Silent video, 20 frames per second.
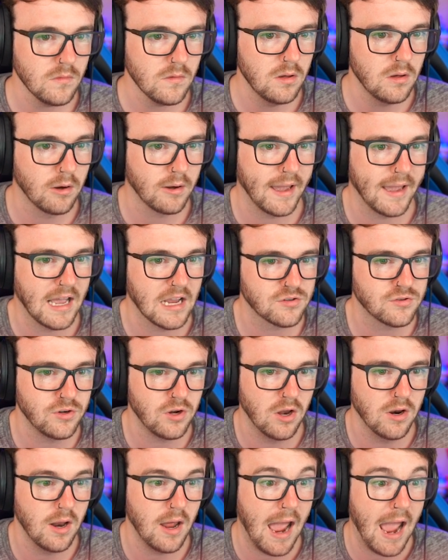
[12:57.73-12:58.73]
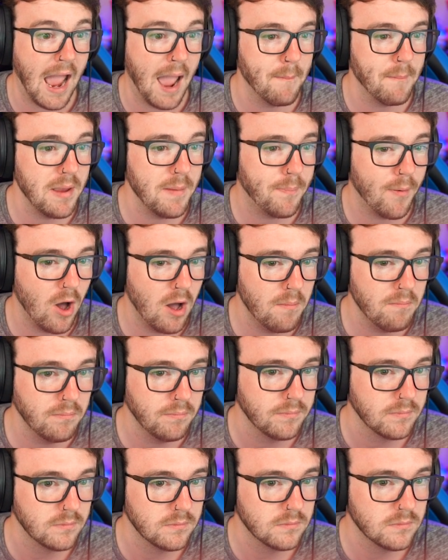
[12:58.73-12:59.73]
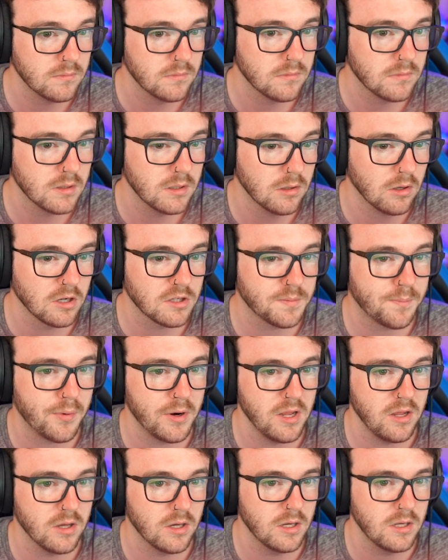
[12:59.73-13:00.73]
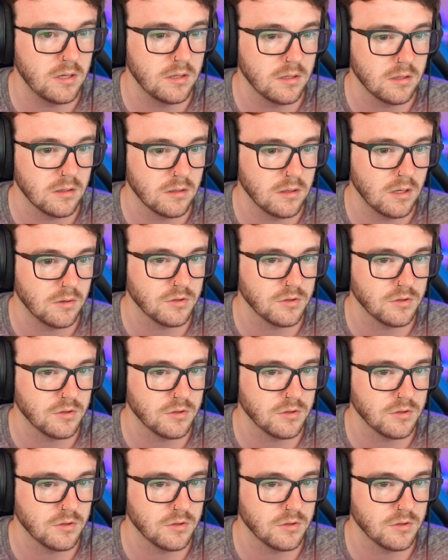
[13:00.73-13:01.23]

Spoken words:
Okay, Gastrodon. Ambipom looks pretty good. No